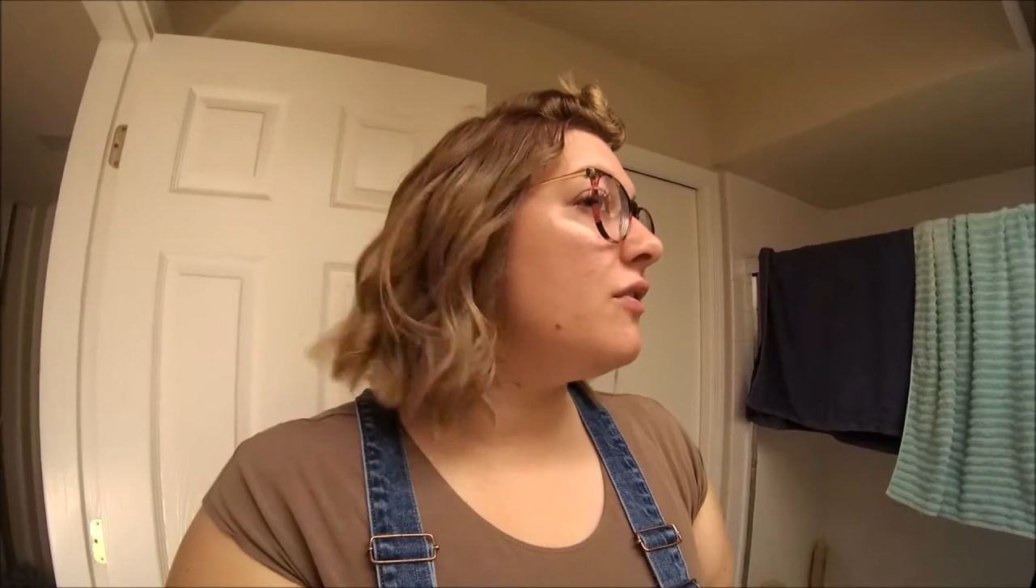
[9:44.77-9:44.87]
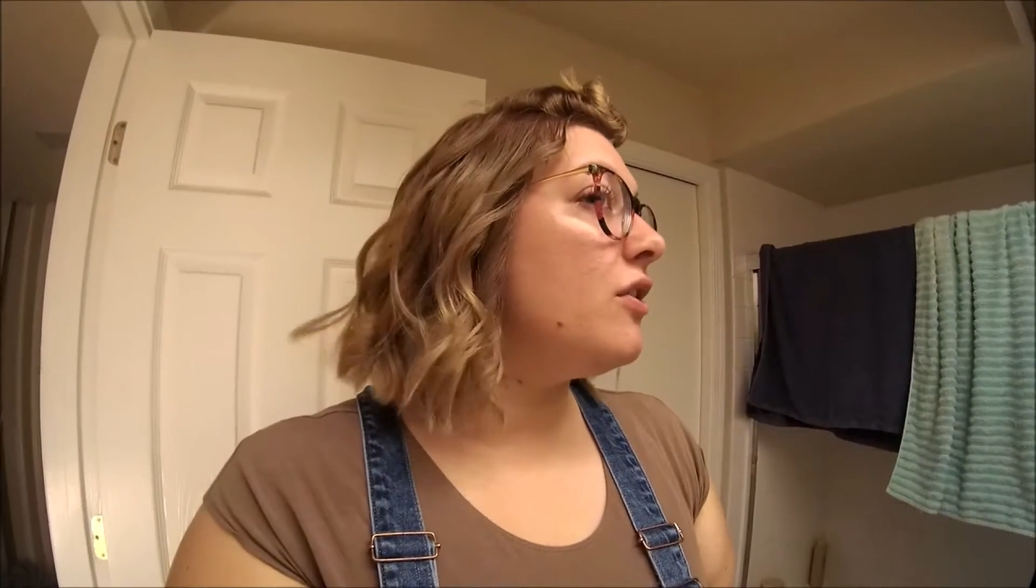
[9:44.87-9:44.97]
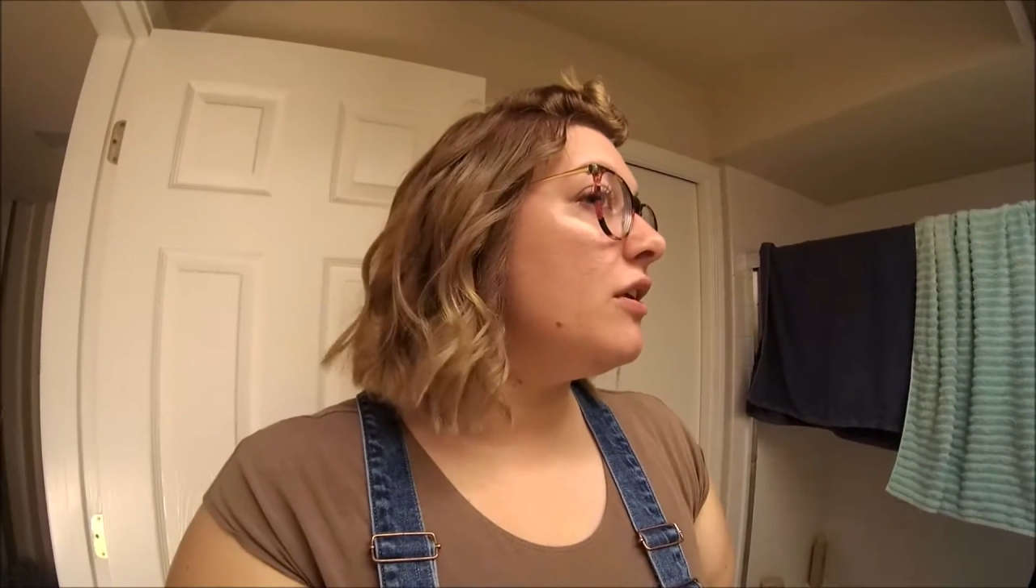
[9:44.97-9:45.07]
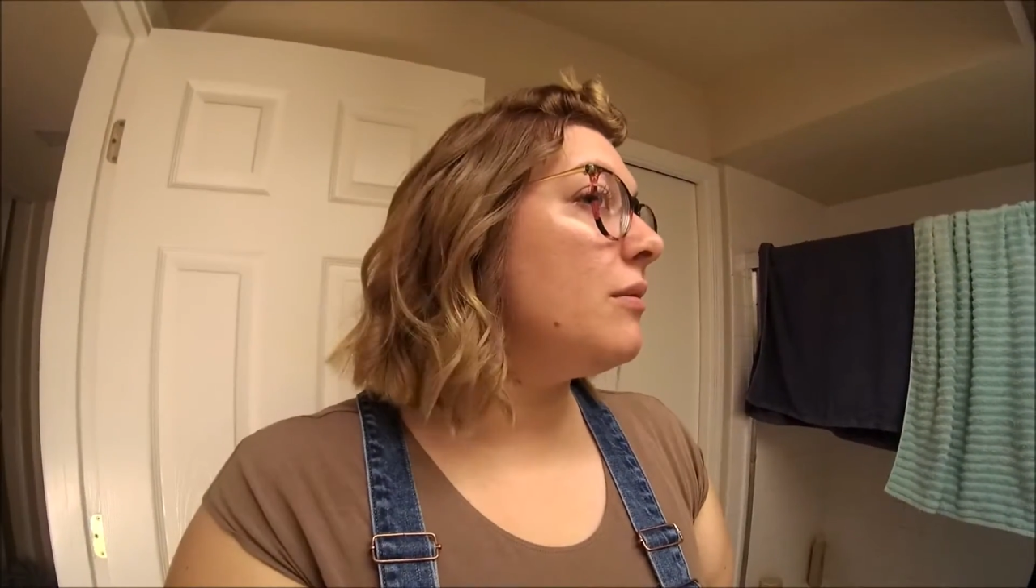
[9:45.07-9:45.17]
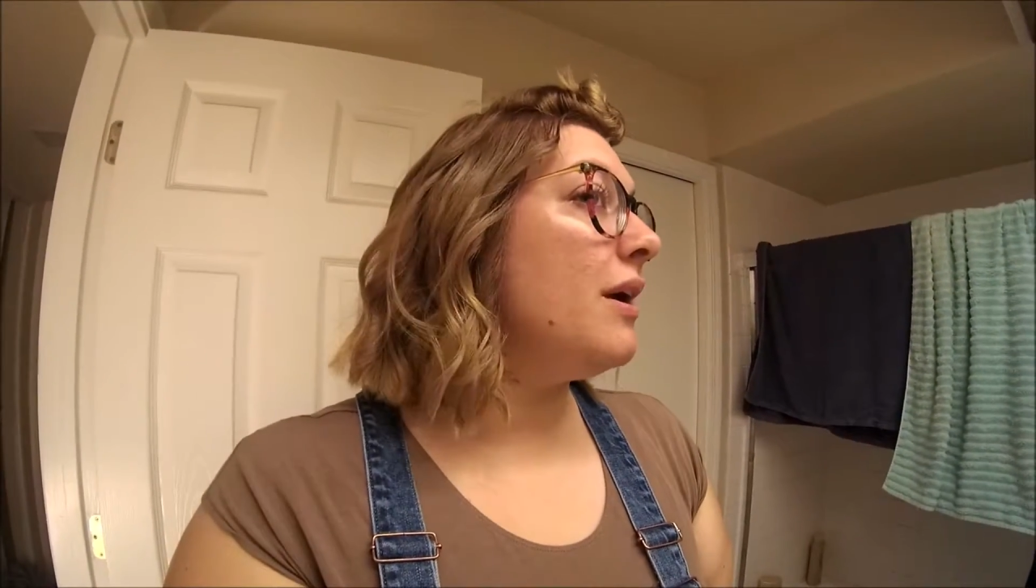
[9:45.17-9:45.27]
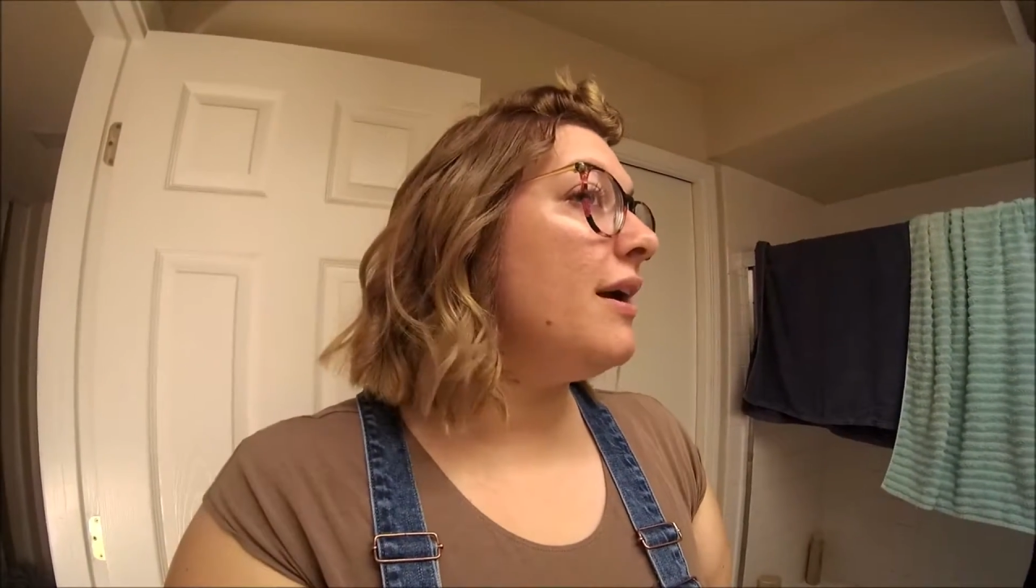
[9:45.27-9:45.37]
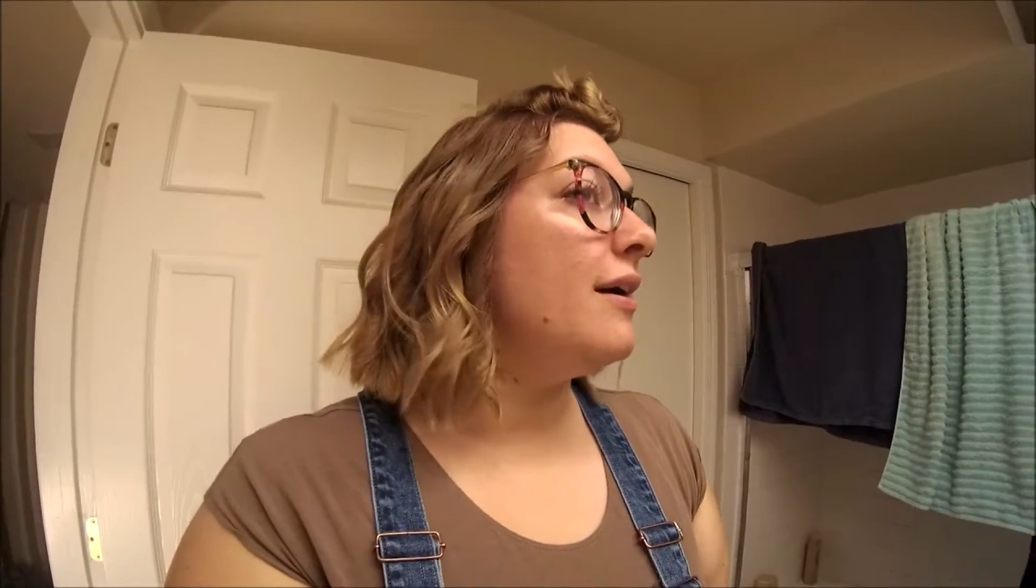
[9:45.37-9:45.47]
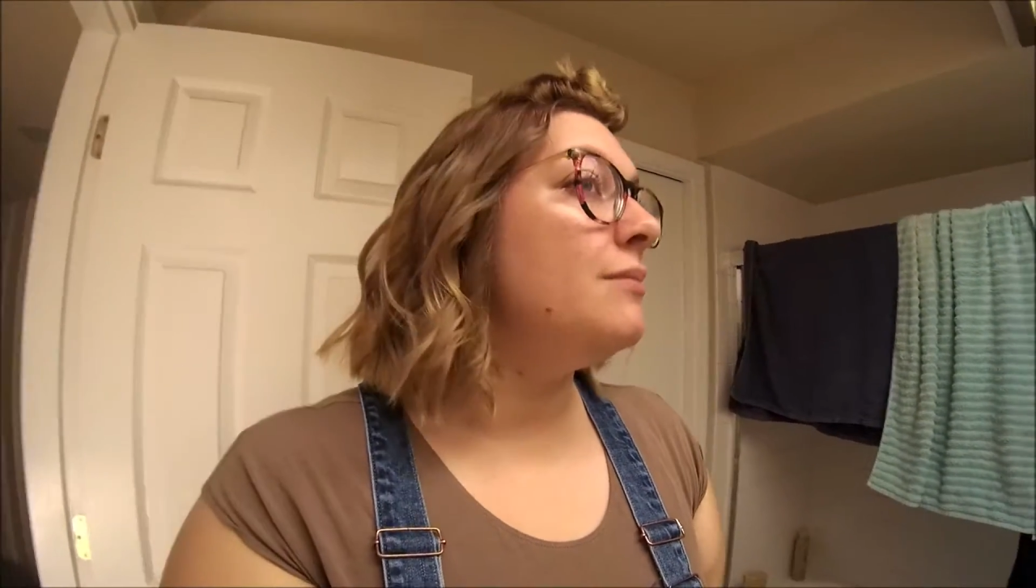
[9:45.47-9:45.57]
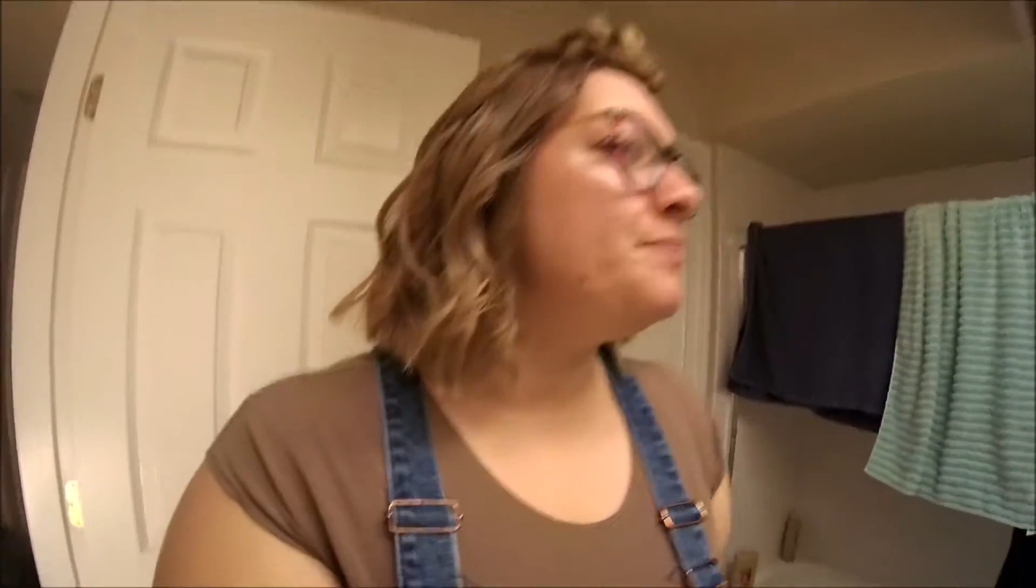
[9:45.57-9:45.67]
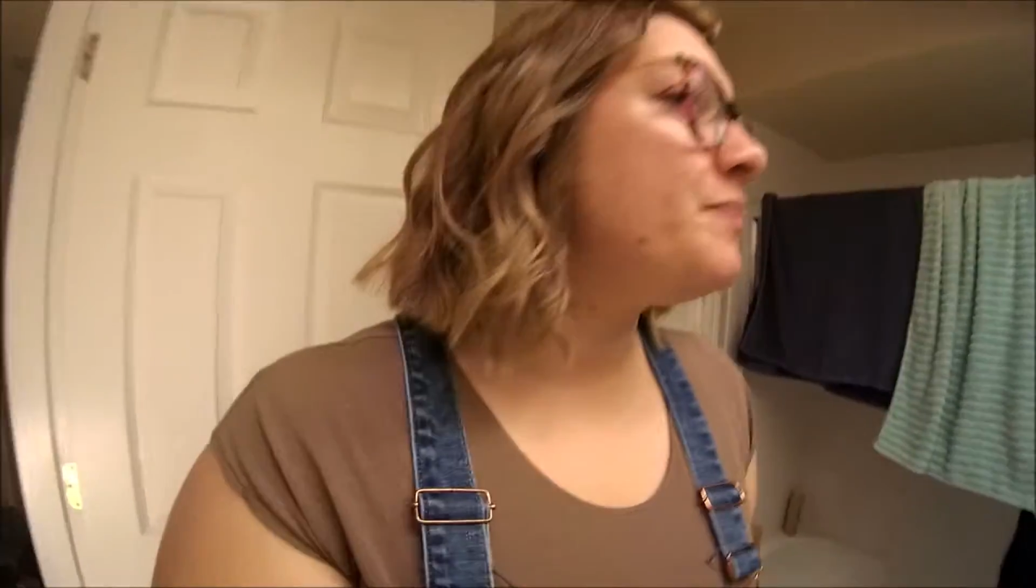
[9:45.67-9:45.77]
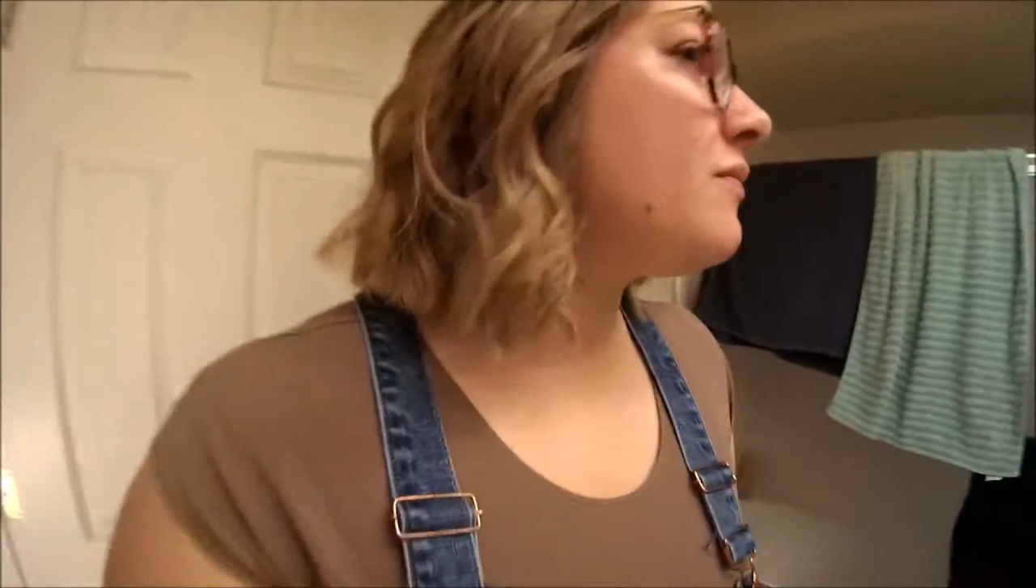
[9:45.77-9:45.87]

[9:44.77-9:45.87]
curling my hair.